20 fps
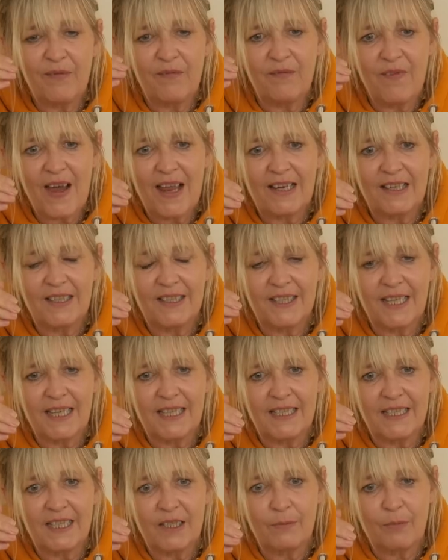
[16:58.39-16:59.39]

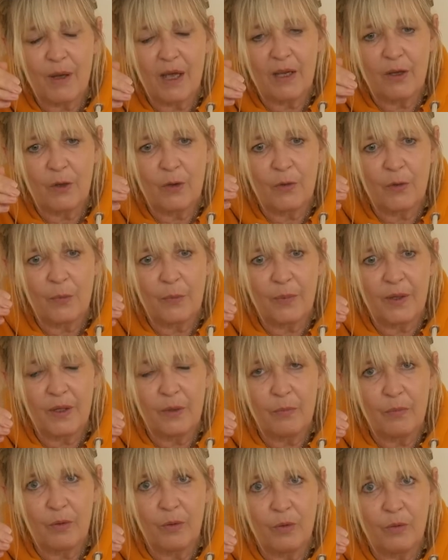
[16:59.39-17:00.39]
validated by other
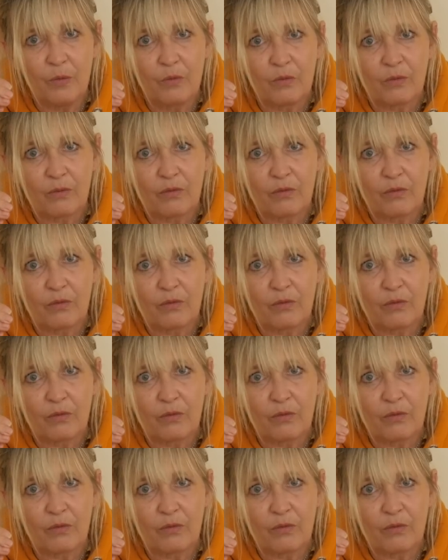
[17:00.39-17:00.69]
people.